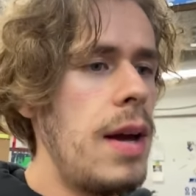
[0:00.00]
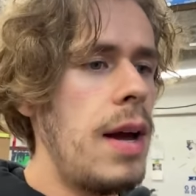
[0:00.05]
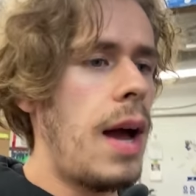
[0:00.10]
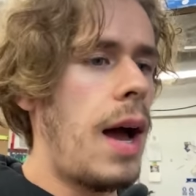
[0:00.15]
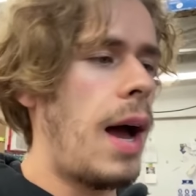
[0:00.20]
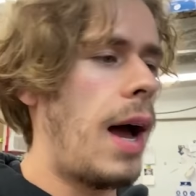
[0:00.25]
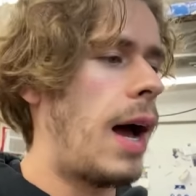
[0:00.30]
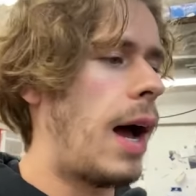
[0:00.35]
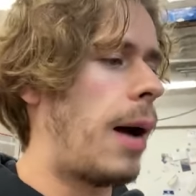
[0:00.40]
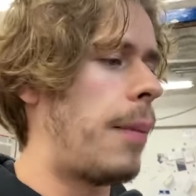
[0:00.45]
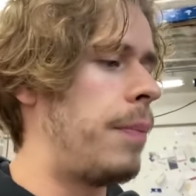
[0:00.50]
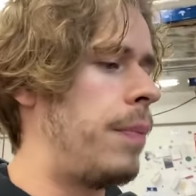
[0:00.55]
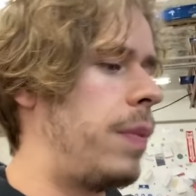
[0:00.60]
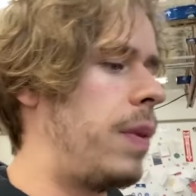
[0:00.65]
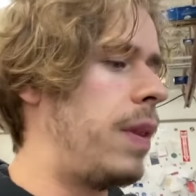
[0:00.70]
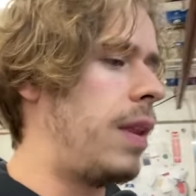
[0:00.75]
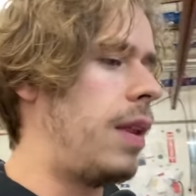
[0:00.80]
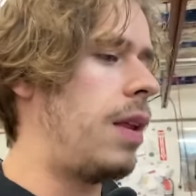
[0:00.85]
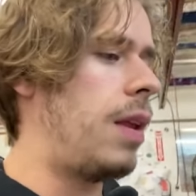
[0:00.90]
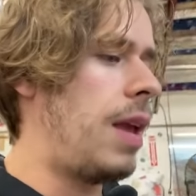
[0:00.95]
Um,
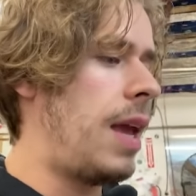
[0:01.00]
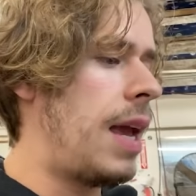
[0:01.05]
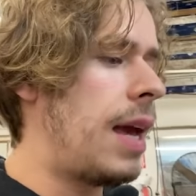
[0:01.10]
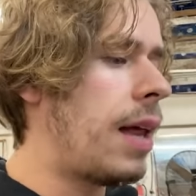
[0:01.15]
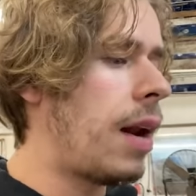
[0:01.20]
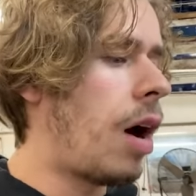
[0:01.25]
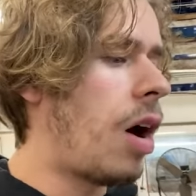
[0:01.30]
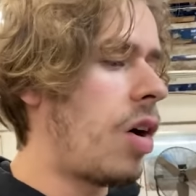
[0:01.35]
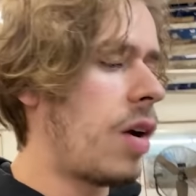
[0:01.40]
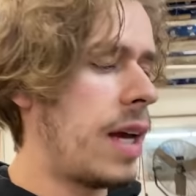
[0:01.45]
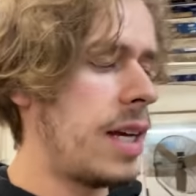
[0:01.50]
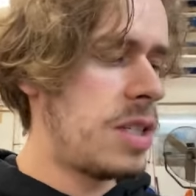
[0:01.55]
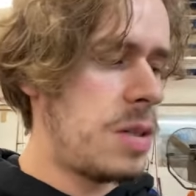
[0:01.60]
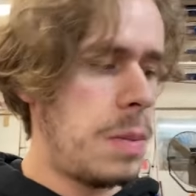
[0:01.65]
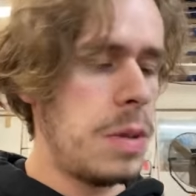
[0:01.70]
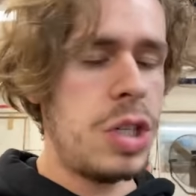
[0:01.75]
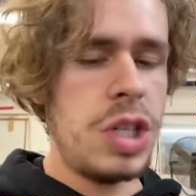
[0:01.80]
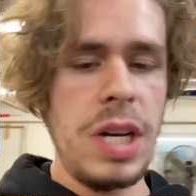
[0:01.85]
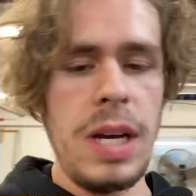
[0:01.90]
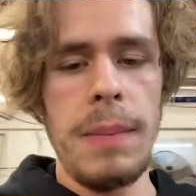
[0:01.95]
it all gets
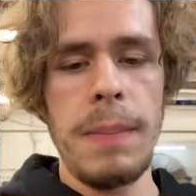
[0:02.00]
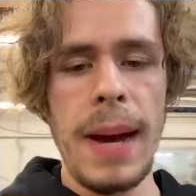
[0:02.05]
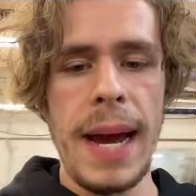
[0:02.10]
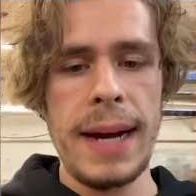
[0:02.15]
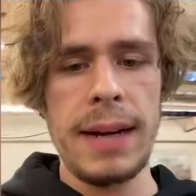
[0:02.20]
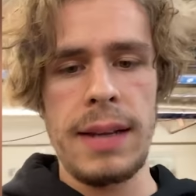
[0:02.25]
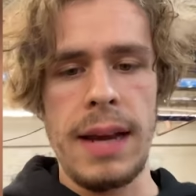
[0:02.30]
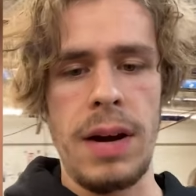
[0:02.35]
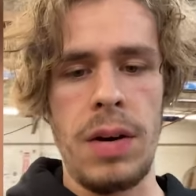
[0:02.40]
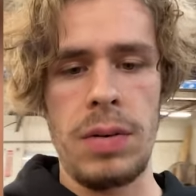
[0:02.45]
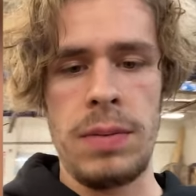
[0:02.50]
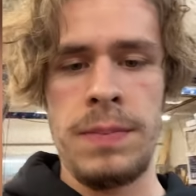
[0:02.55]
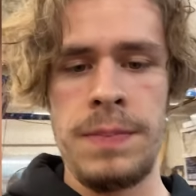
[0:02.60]
machined back down.